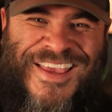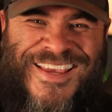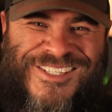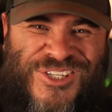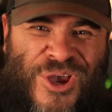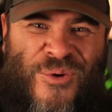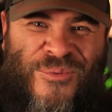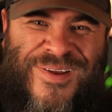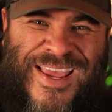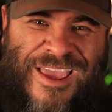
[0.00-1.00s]

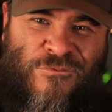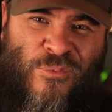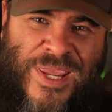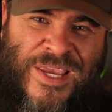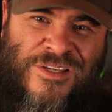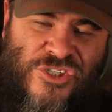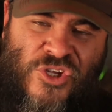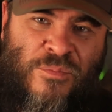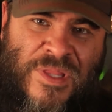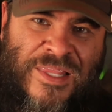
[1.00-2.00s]
So if we
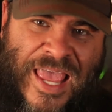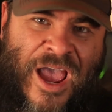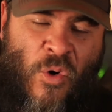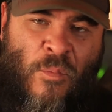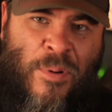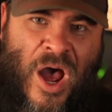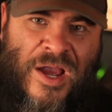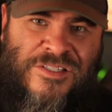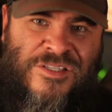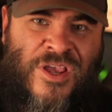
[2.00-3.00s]
assume that that whole
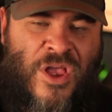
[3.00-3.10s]
box